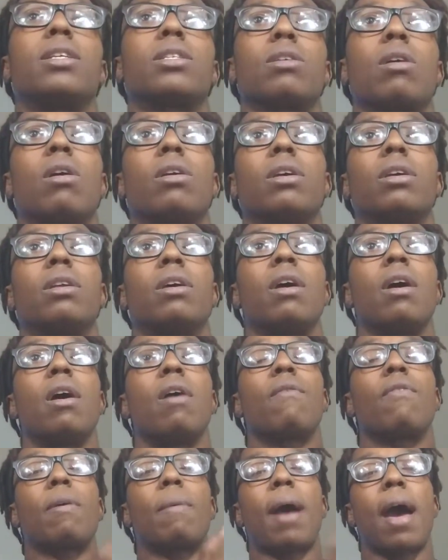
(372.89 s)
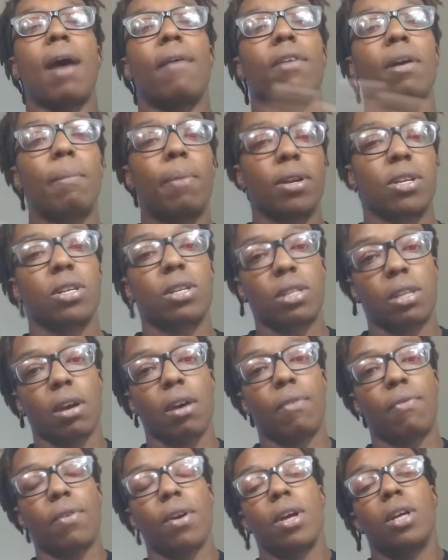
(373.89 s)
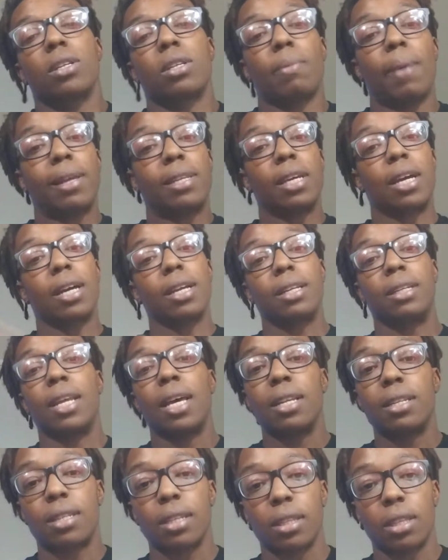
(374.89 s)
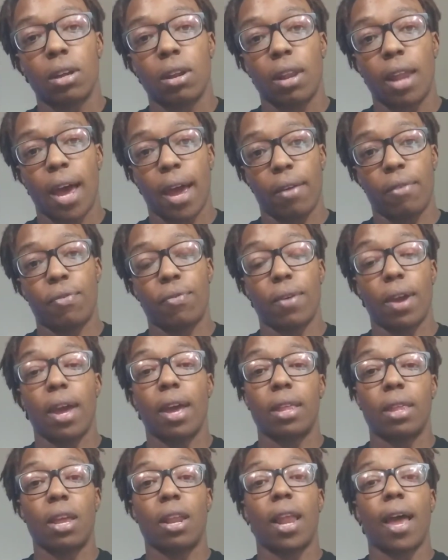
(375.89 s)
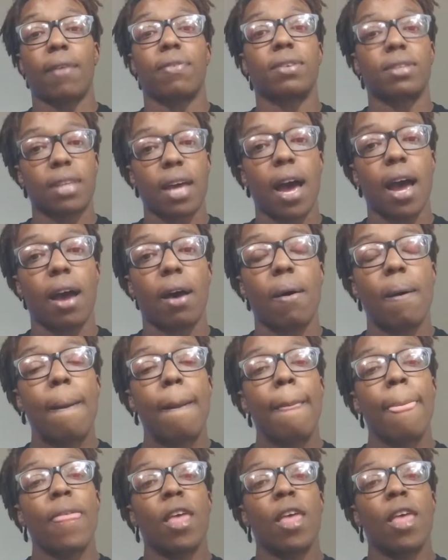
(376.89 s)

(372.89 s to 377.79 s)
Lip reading: started from having a bunch of stuff to basically condensing their life and their lifestyle,